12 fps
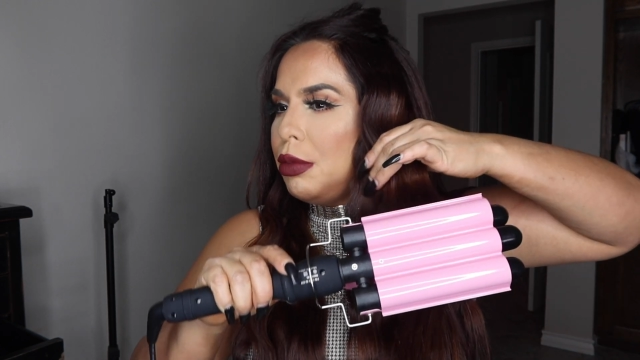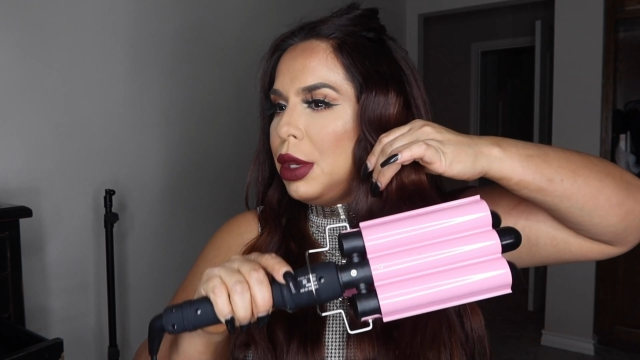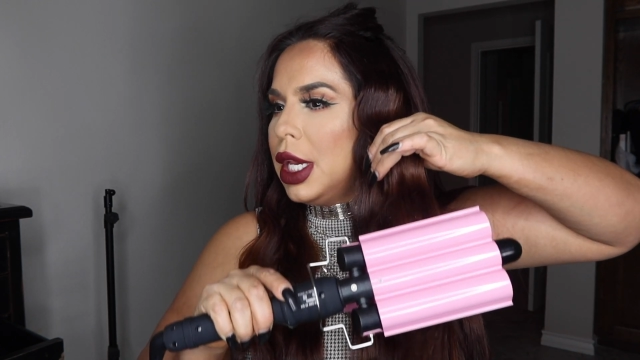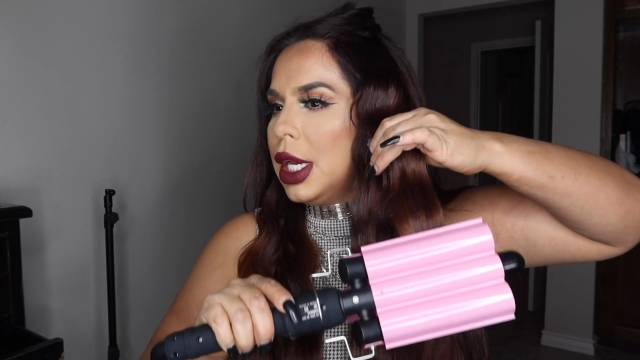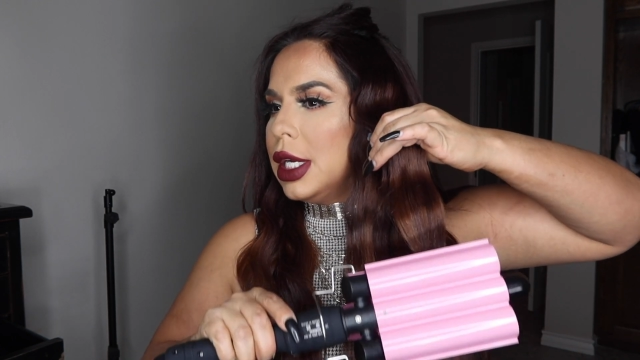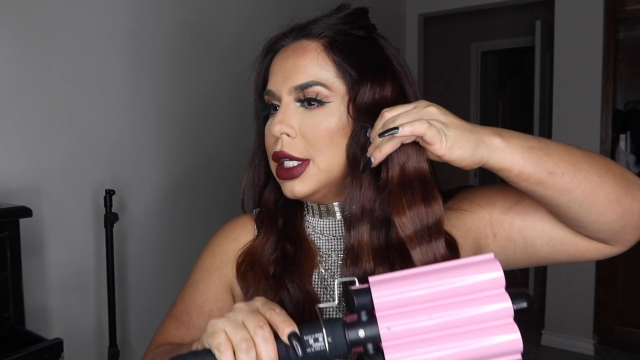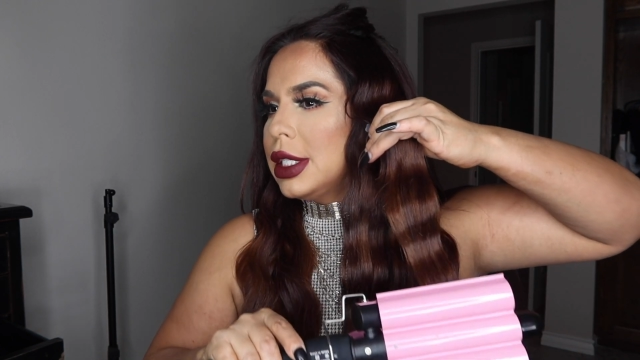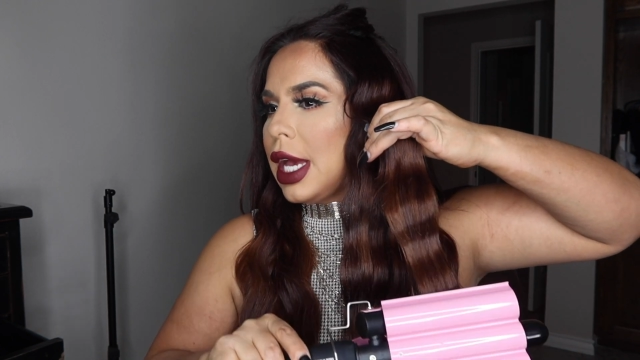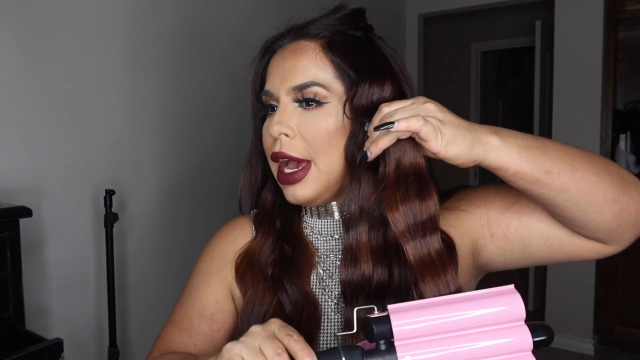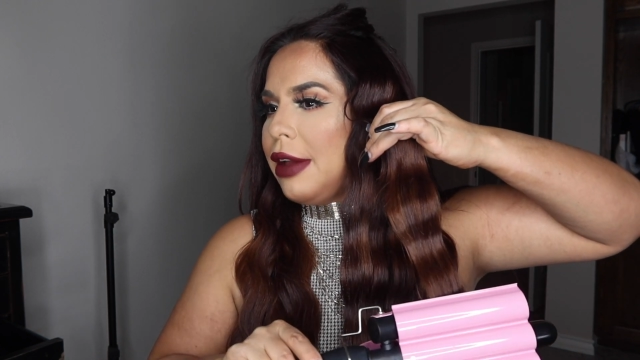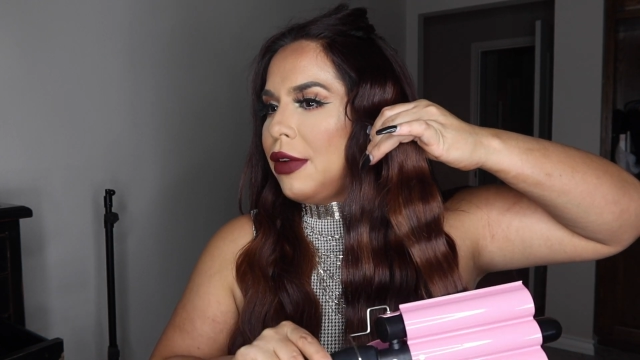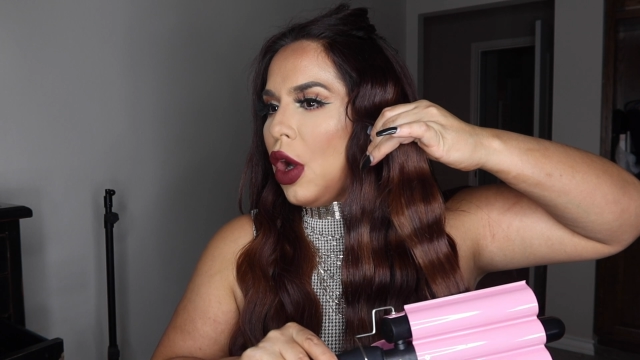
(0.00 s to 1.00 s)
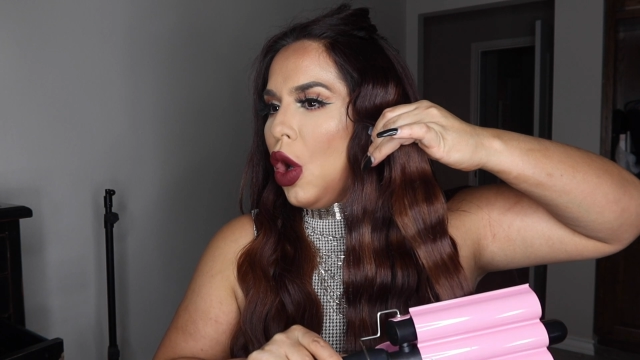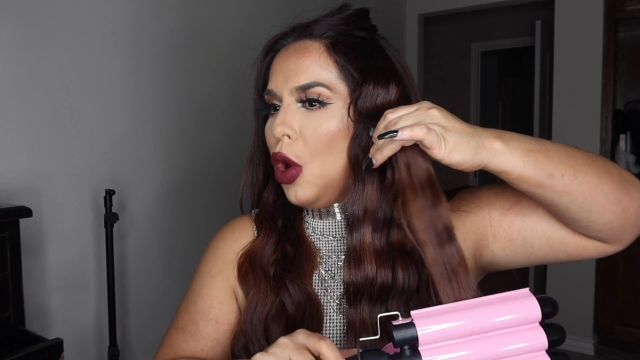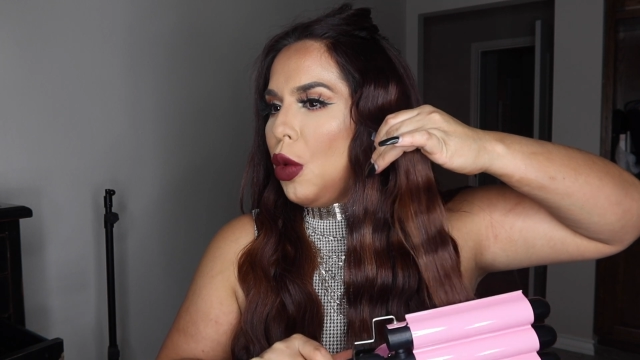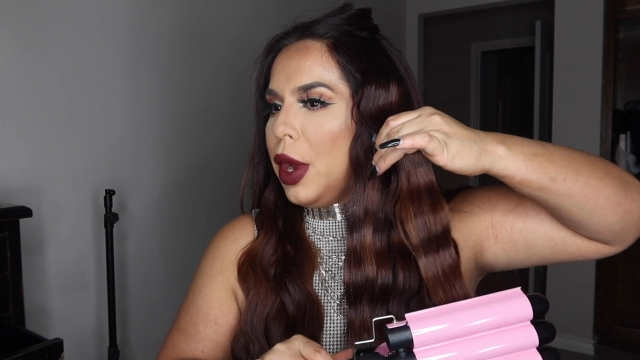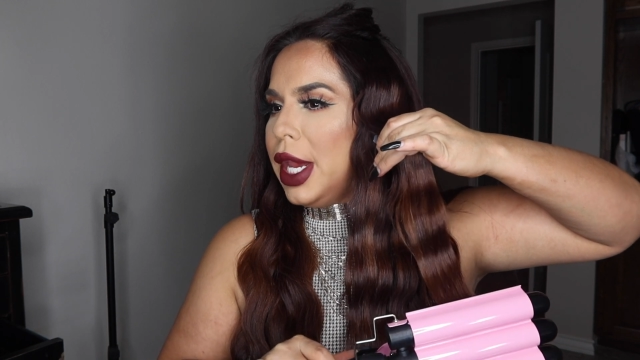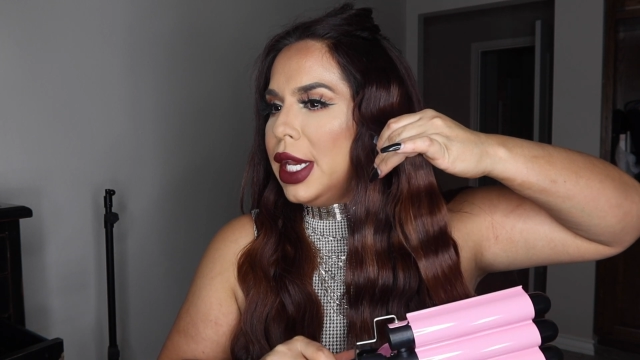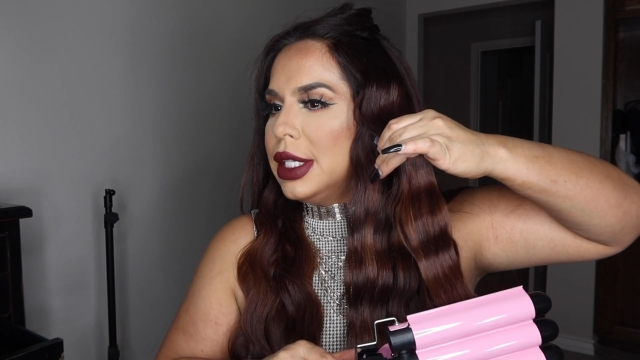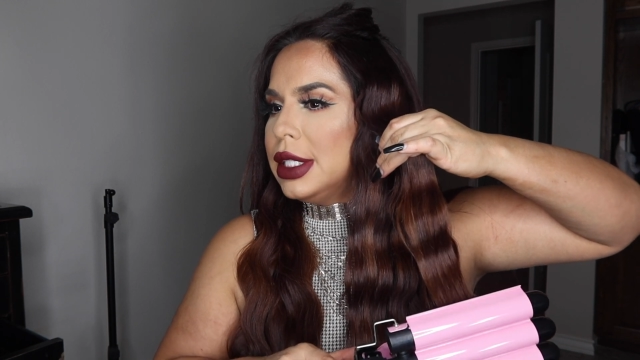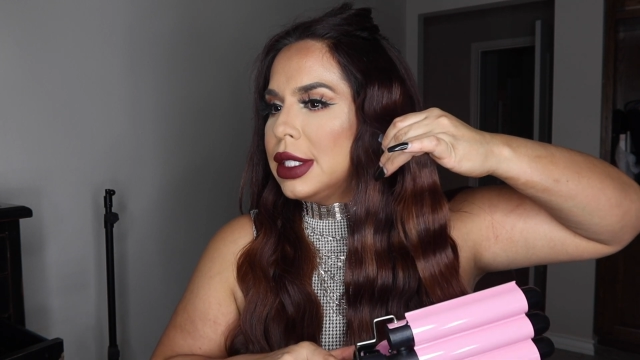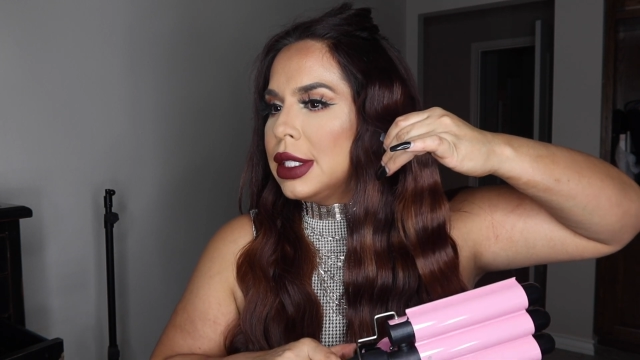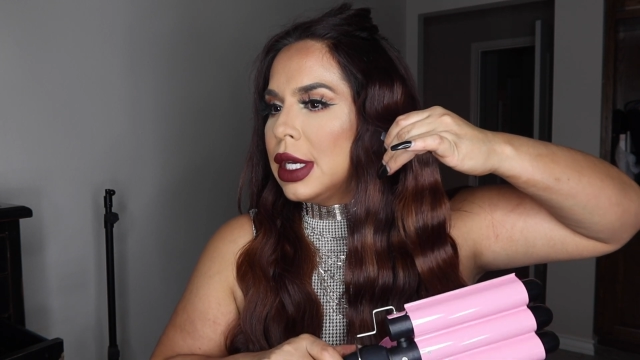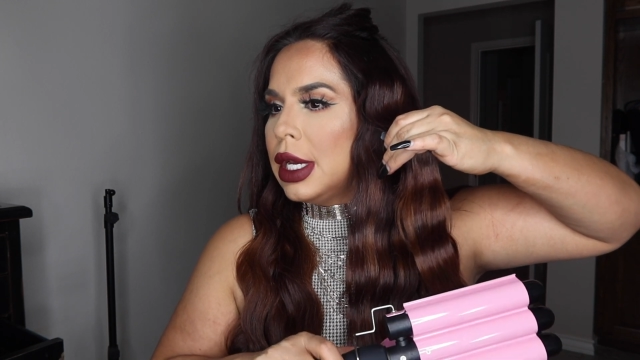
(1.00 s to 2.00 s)
because I've
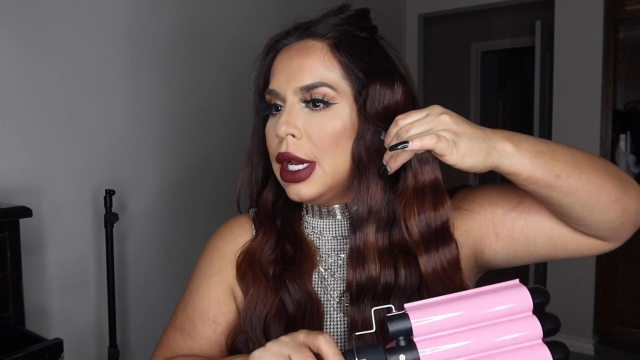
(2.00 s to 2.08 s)
always